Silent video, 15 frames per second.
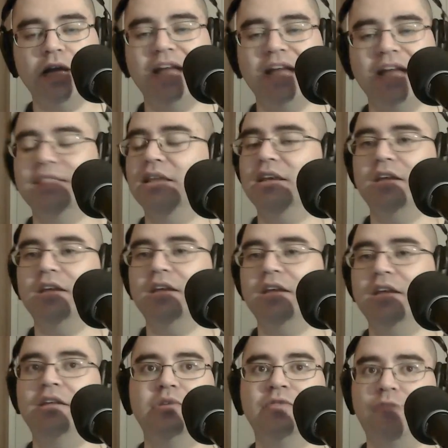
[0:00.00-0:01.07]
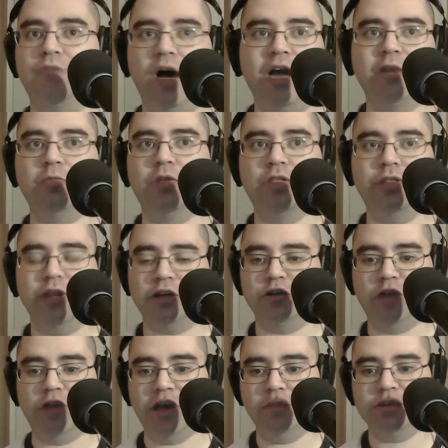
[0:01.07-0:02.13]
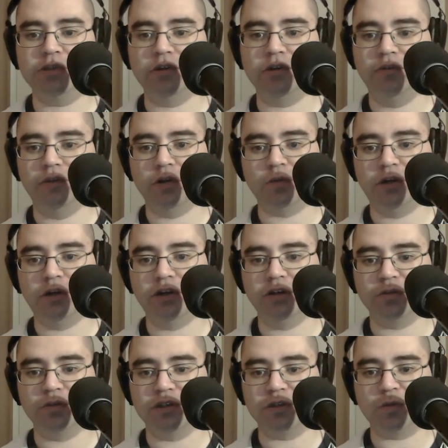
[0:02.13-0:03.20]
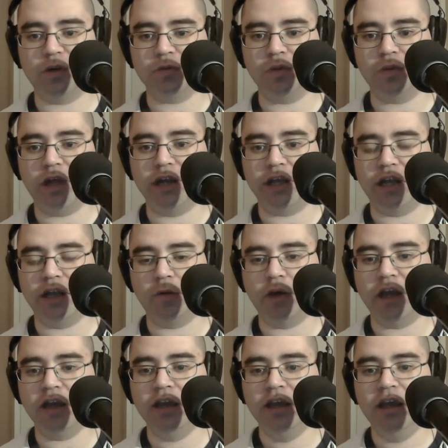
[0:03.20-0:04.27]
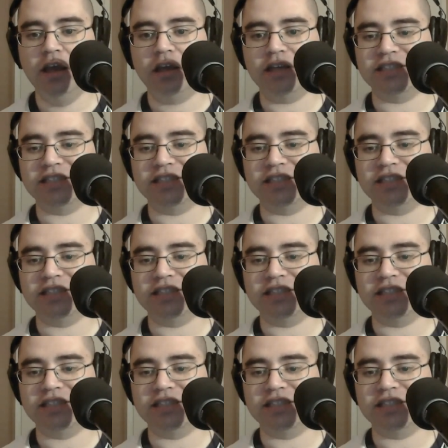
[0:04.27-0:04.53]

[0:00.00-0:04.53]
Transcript: think he'll be fine with thick drapes over those windows, which is what he's planning anyway. Because